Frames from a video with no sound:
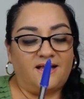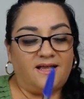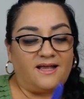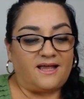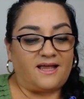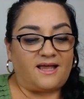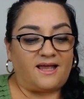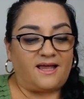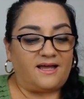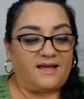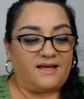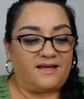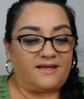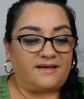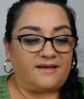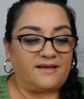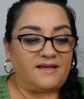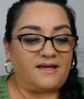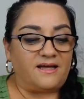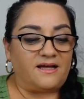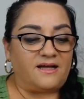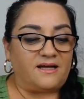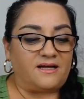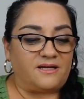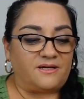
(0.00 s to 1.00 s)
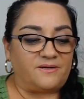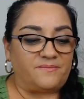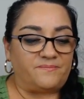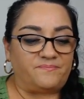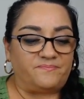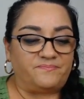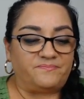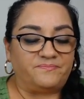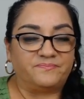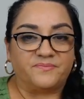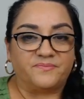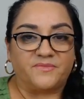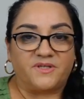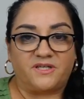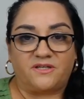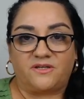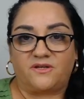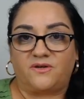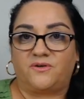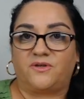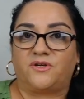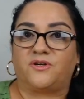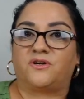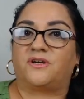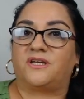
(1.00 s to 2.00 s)
and,
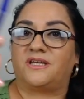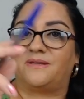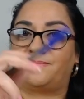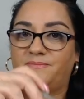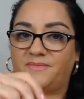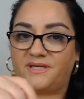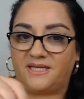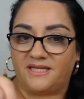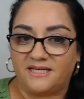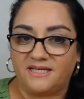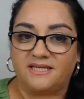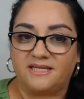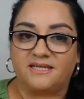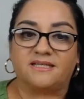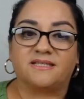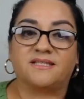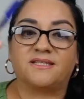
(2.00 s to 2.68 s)
your immediate